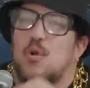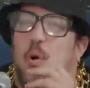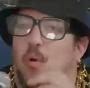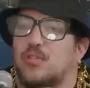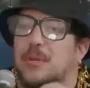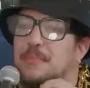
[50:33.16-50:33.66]
you
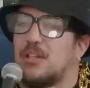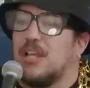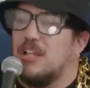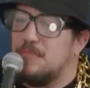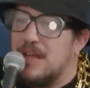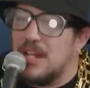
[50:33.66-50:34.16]
hold the milk
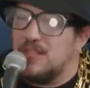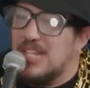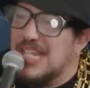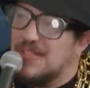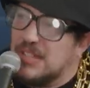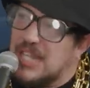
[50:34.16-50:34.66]
in your mouth for
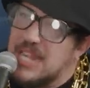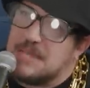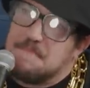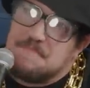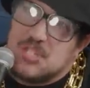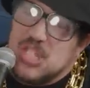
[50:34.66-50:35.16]
even like
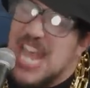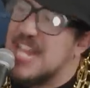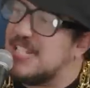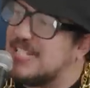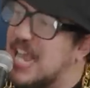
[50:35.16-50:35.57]
10